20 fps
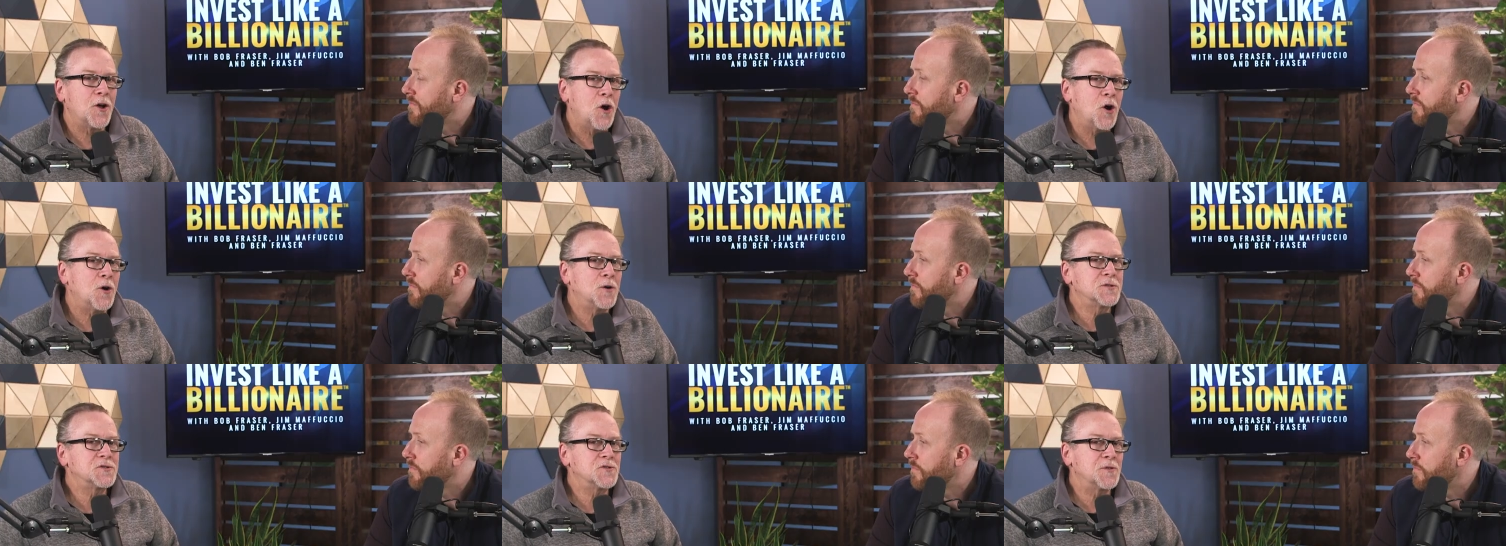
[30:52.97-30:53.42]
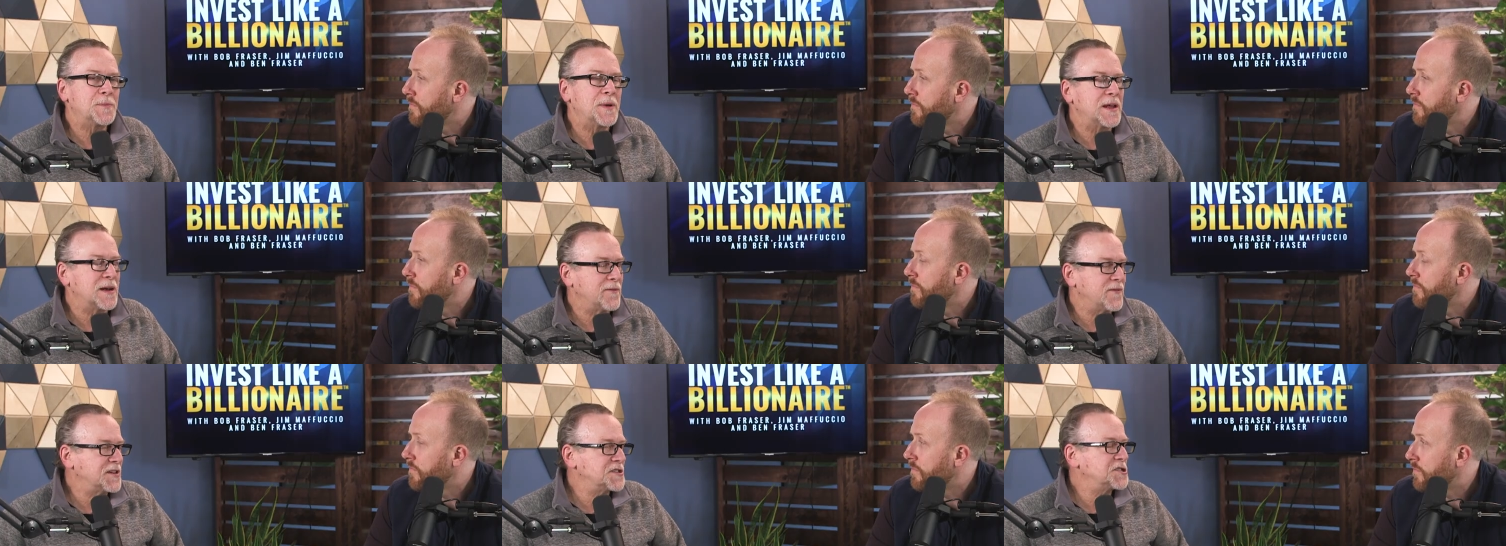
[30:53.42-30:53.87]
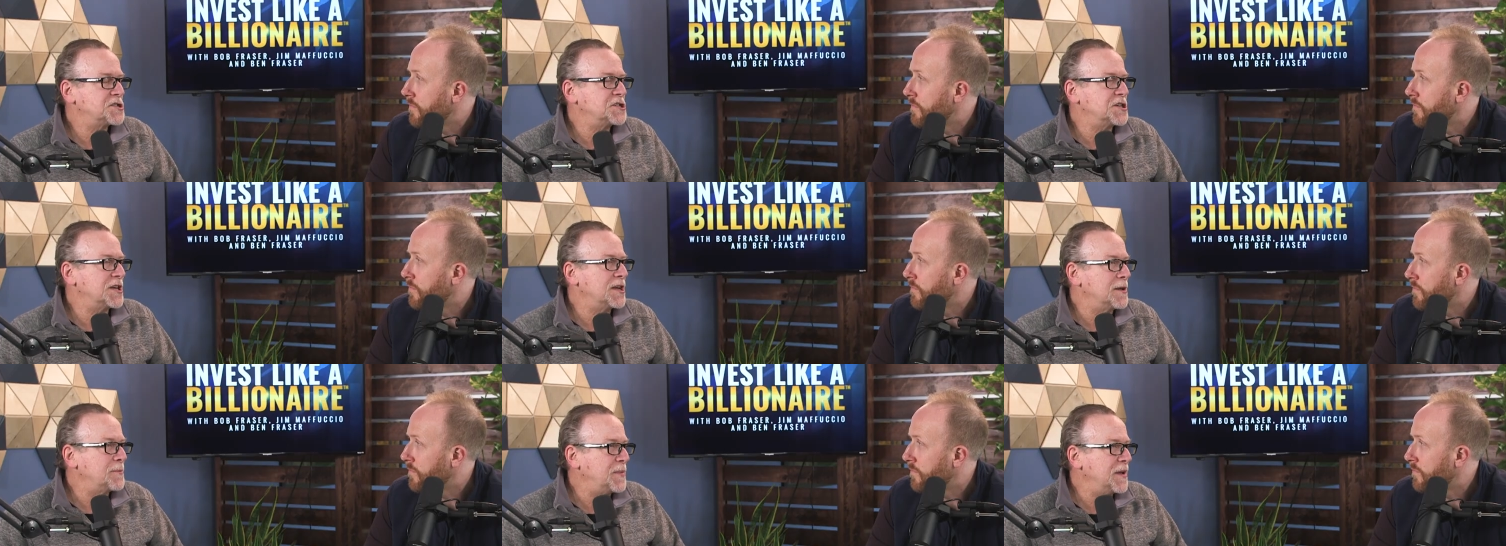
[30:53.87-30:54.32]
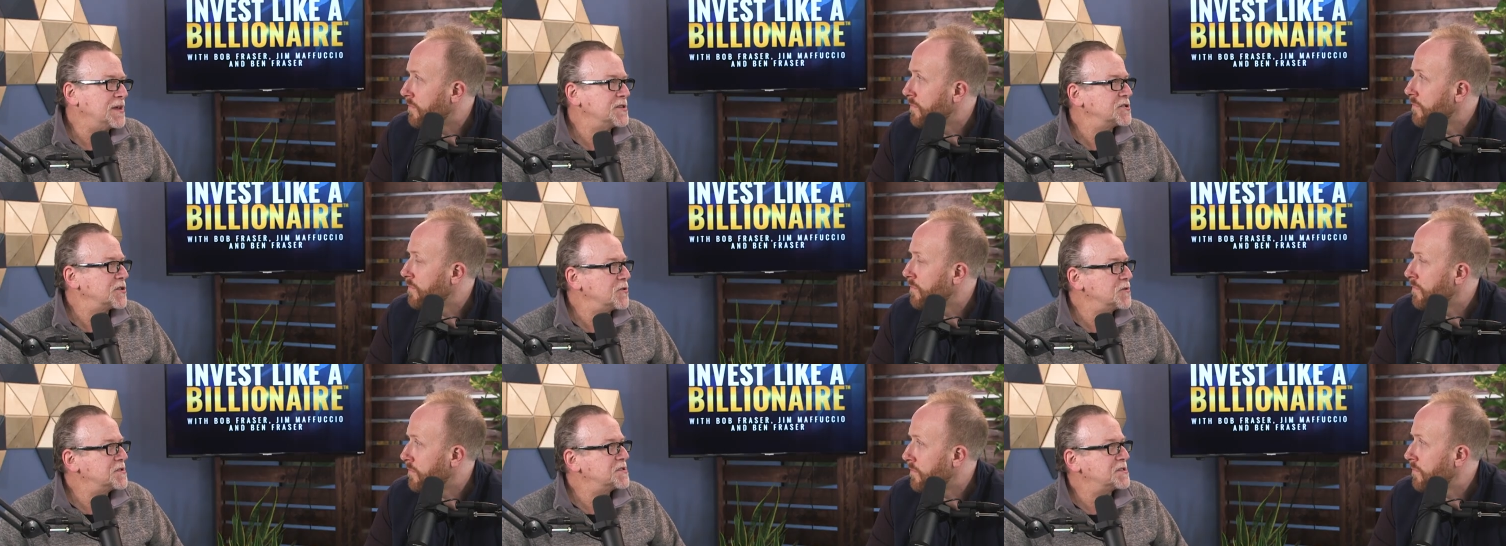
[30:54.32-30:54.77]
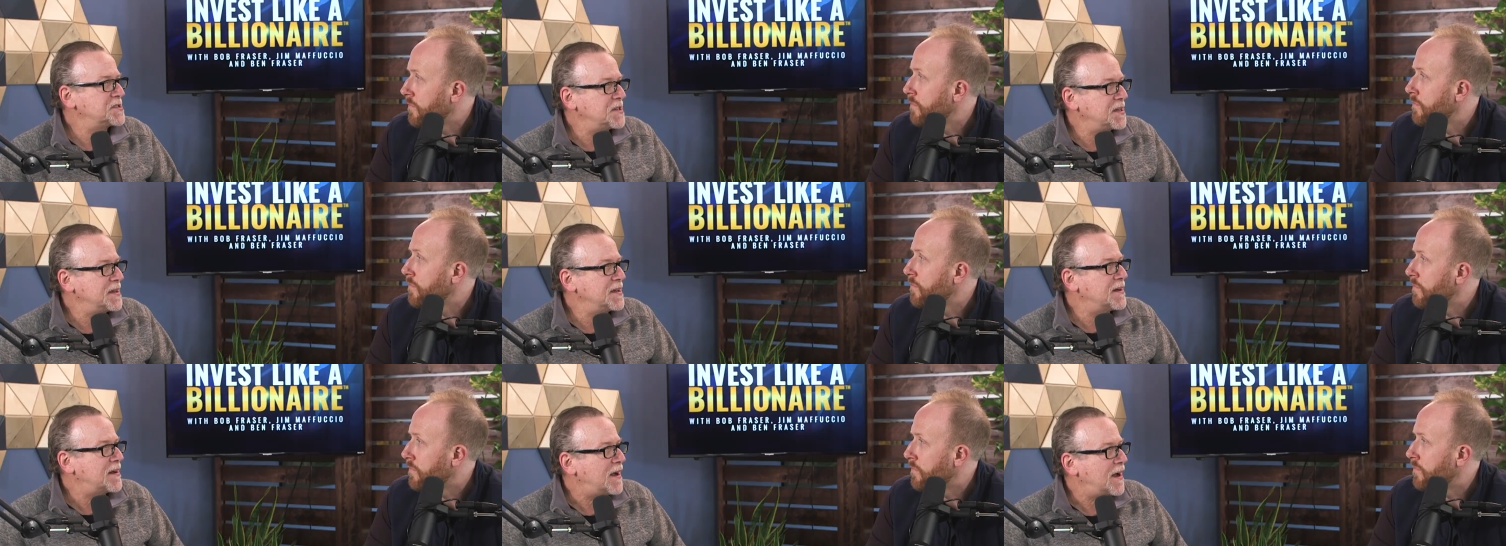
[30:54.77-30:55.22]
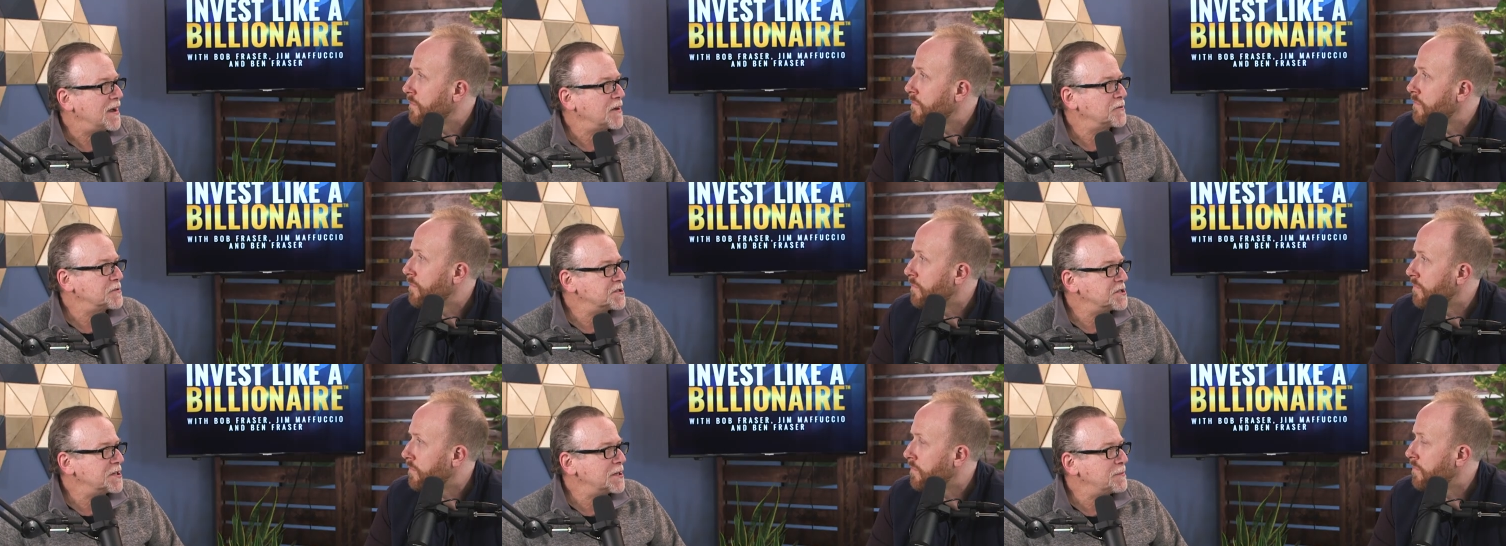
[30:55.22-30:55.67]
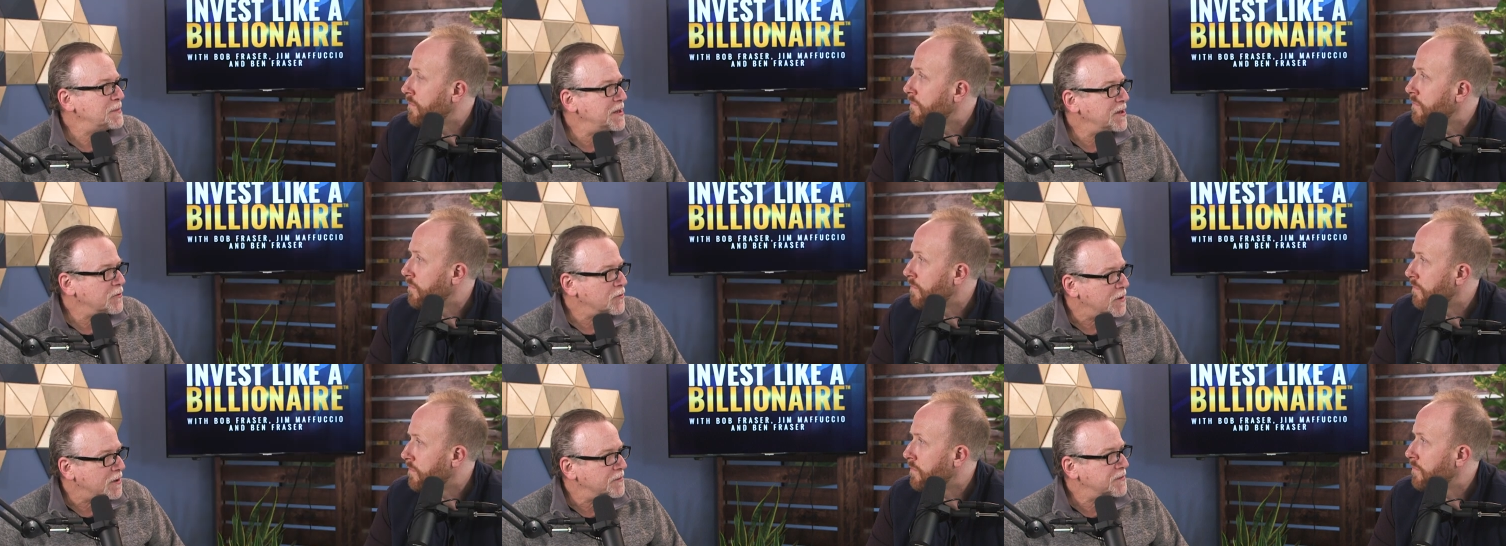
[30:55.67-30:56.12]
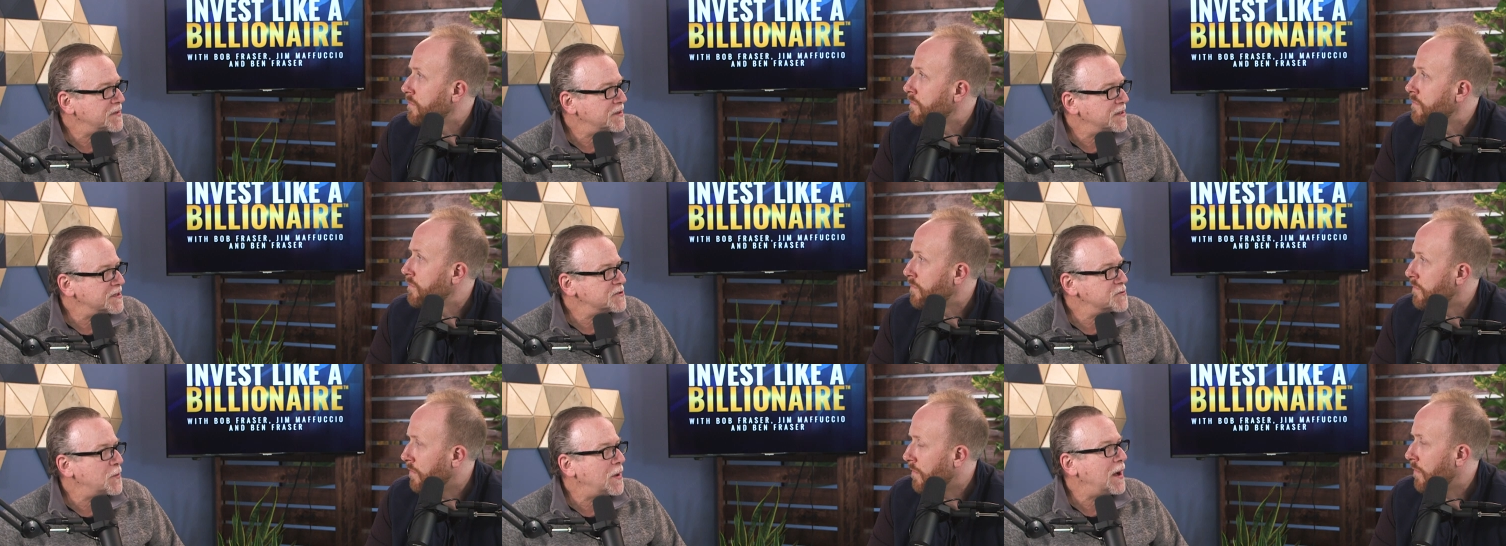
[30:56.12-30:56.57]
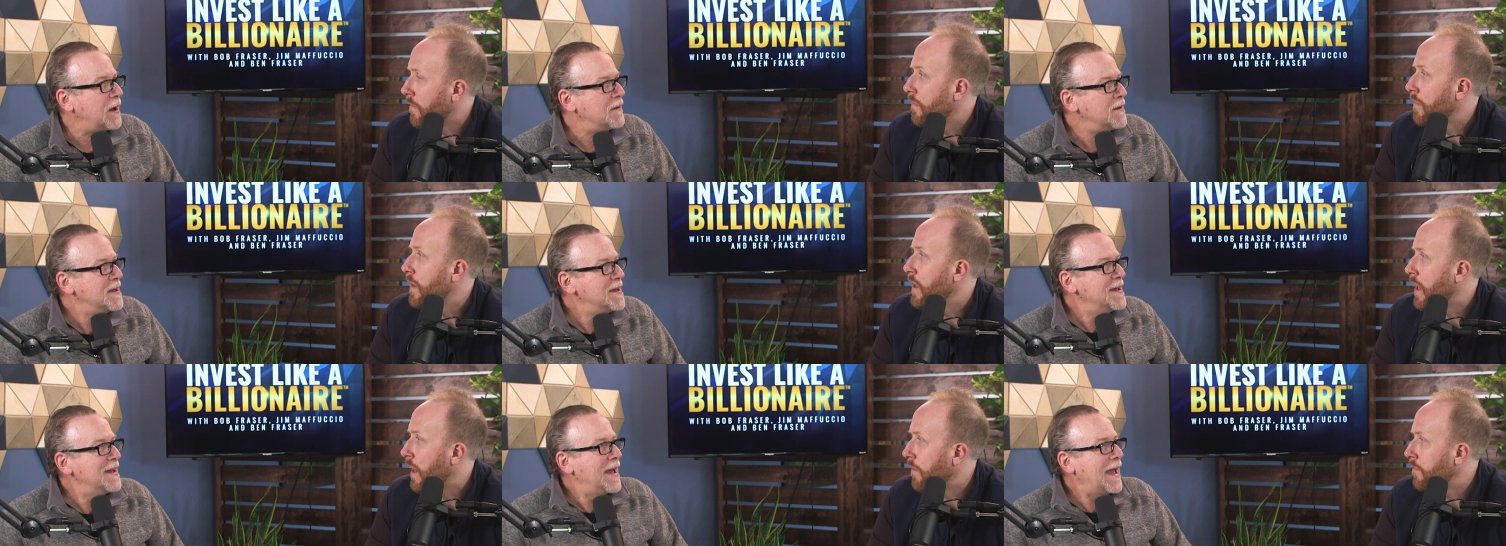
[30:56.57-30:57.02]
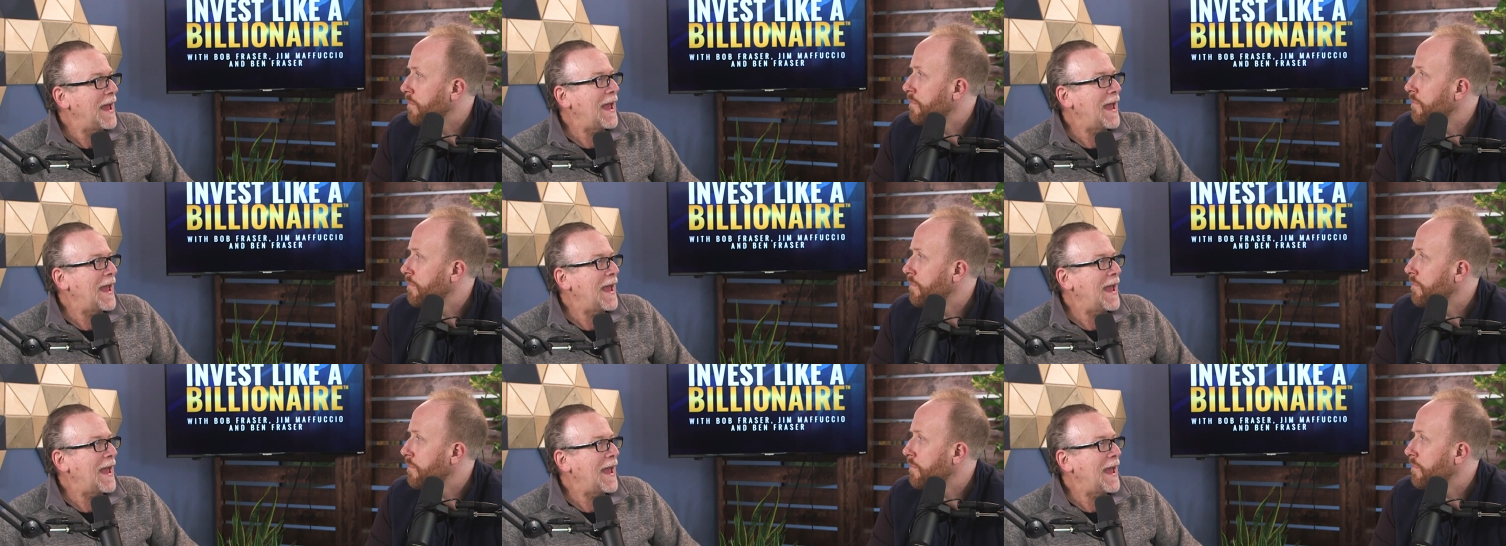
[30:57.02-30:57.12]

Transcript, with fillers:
Speaker 1: also benefits GDP. So you see higher GDP growth as well. Yeah.